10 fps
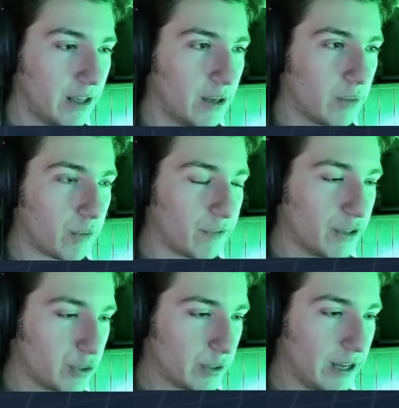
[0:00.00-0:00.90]
When we're
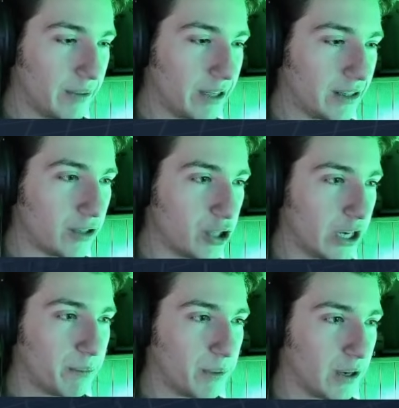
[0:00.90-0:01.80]
finished with that, we hit the
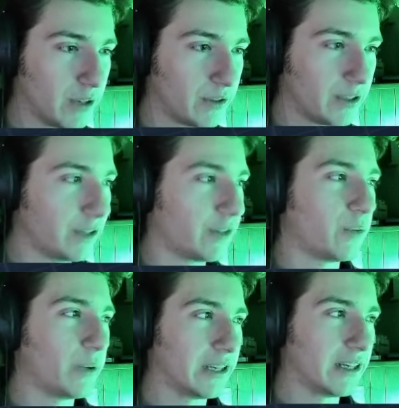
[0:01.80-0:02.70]
check mark, we click on the
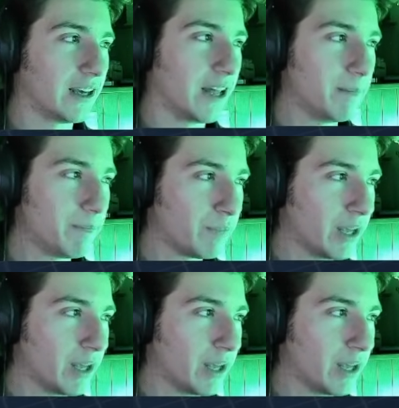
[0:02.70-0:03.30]
wing again.